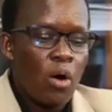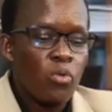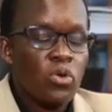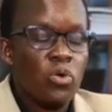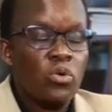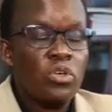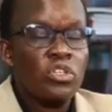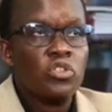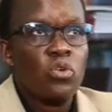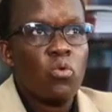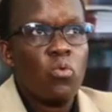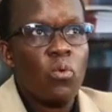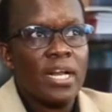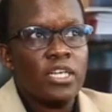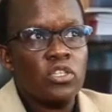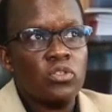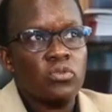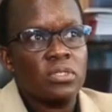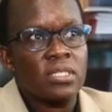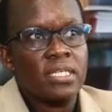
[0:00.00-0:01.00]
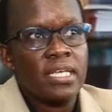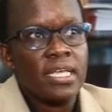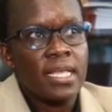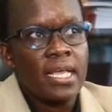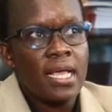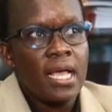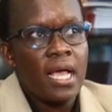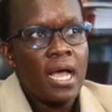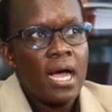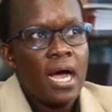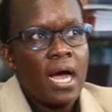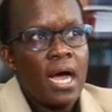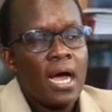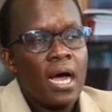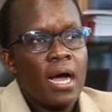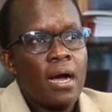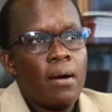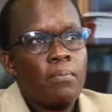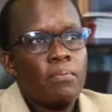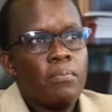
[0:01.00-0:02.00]
I will also want to see
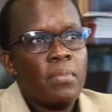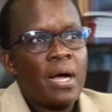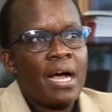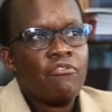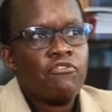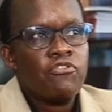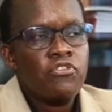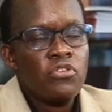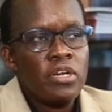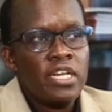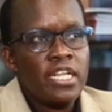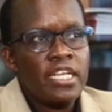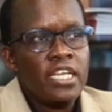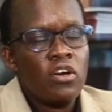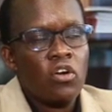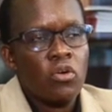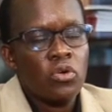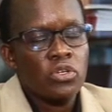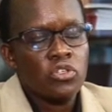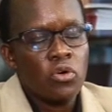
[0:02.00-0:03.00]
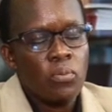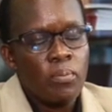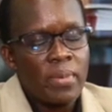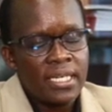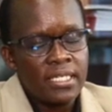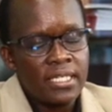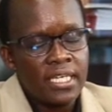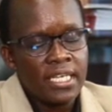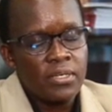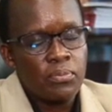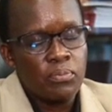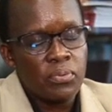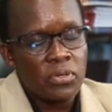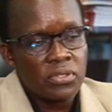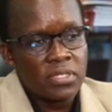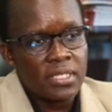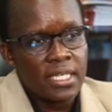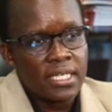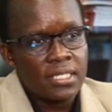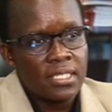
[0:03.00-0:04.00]
a fully automated
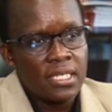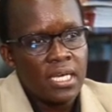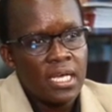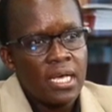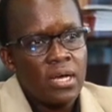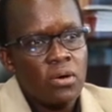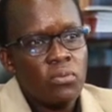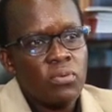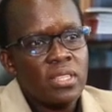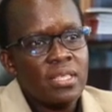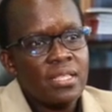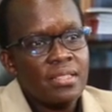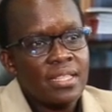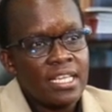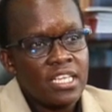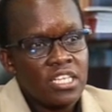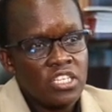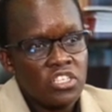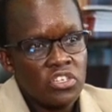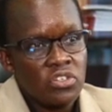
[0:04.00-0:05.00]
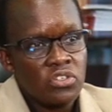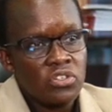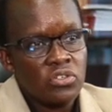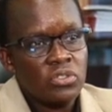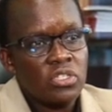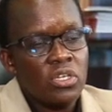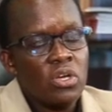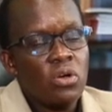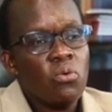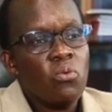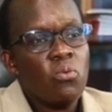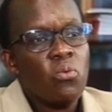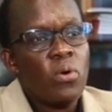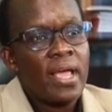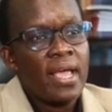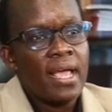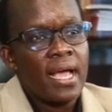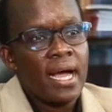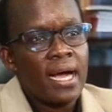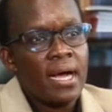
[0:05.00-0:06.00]
process within the institute
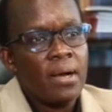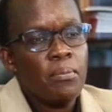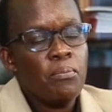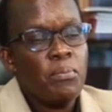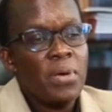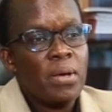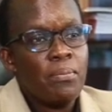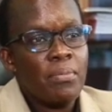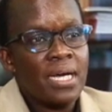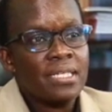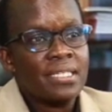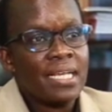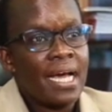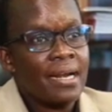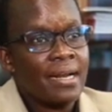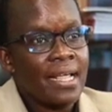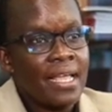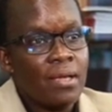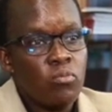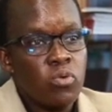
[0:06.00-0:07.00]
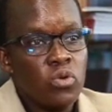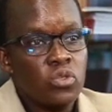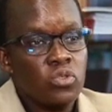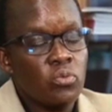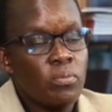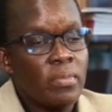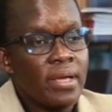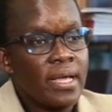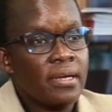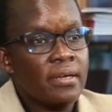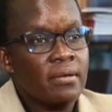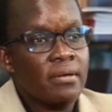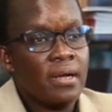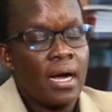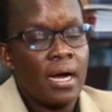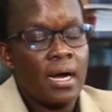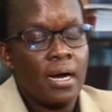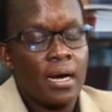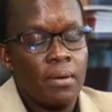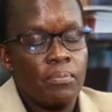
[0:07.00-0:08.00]
where members are able to make
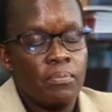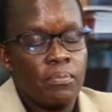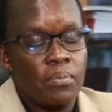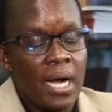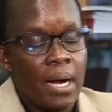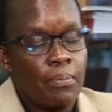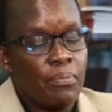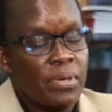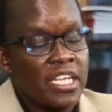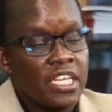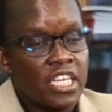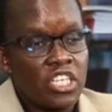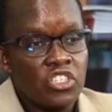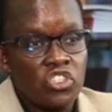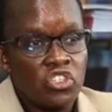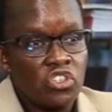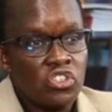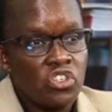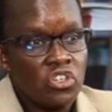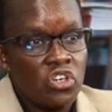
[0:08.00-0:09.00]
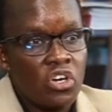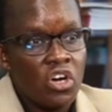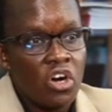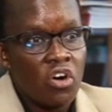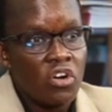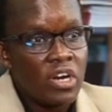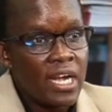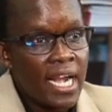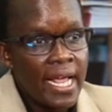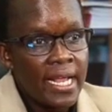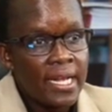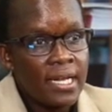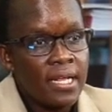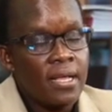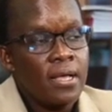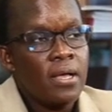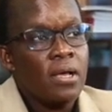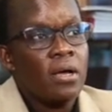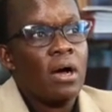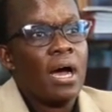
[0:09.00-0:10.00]
application online
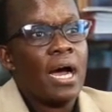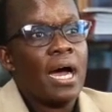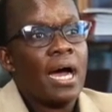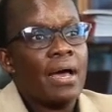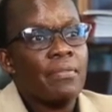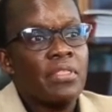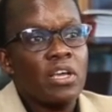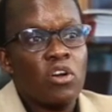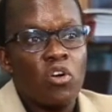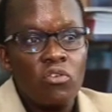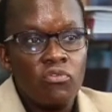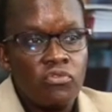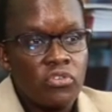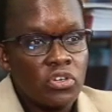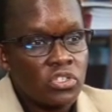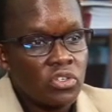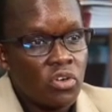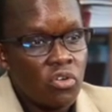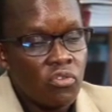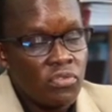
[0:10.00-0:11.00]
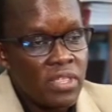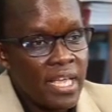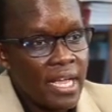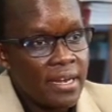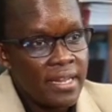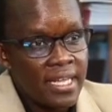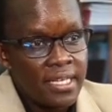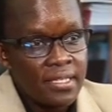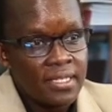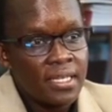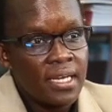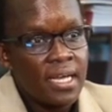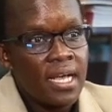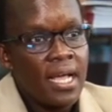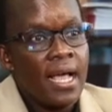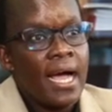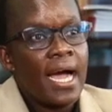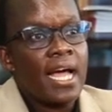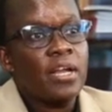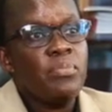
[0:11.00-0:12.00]
at the comfort of their desk
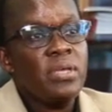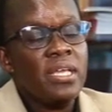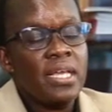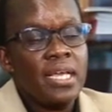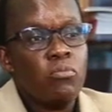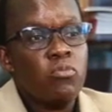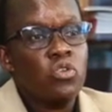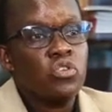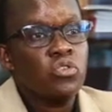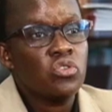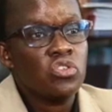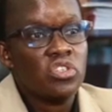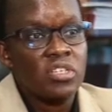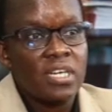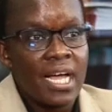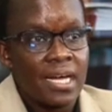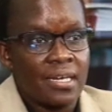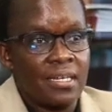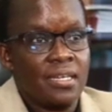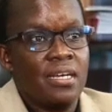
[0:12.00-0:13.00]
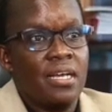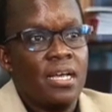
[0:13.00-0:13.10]
and be able to track